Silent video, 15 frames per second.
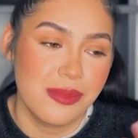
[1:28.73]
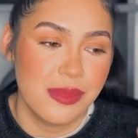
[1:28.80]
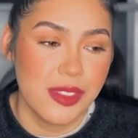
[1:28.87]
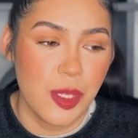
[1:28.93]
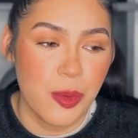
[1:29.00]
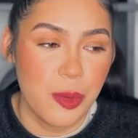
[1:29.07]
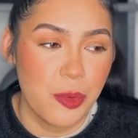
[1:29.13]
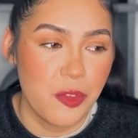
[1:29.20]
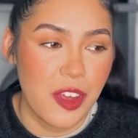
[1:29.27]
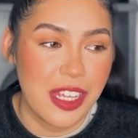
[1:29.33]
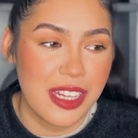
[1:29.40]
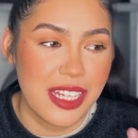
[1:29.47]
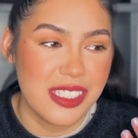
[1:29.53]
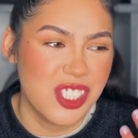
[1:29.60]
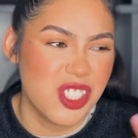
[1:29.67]
people
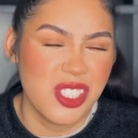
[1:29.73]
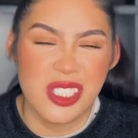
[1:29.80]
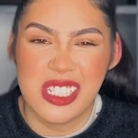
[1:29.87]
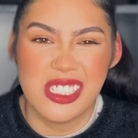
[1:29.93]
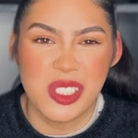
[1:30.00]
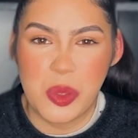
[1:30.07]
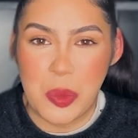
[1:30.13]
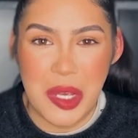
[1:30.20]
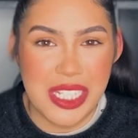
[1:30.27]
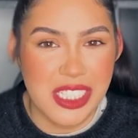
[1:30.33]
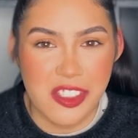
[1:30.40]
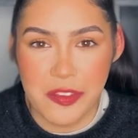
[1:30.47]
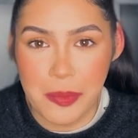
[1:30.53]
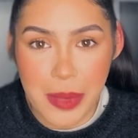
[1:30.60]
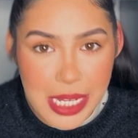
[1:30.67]
think that it's the
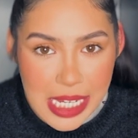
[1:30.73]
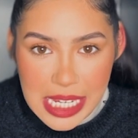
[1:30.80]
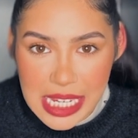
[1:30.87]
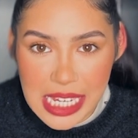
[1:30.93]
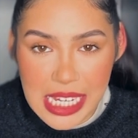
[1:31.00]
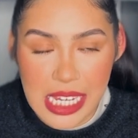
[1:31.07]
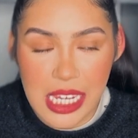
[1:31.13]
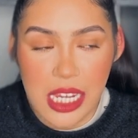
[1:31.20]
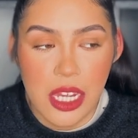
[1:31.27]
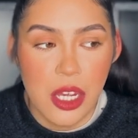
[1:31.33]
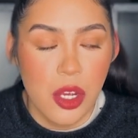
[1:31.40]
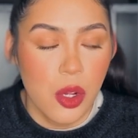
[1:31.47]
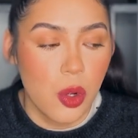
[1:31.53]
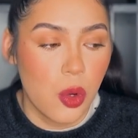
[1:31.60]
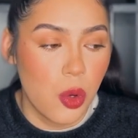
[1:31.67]
waste of money
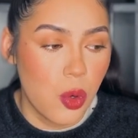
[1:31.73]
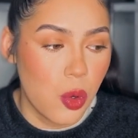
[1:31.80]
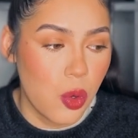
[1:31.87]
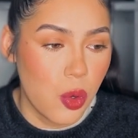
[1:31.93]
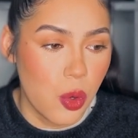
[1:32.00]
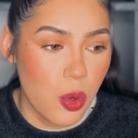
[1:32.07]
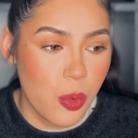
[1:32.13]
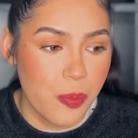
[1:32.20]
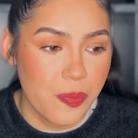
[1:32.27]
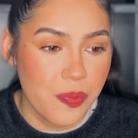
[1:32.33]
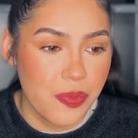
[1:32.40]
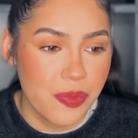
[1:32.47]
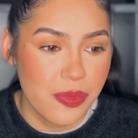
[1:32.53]
or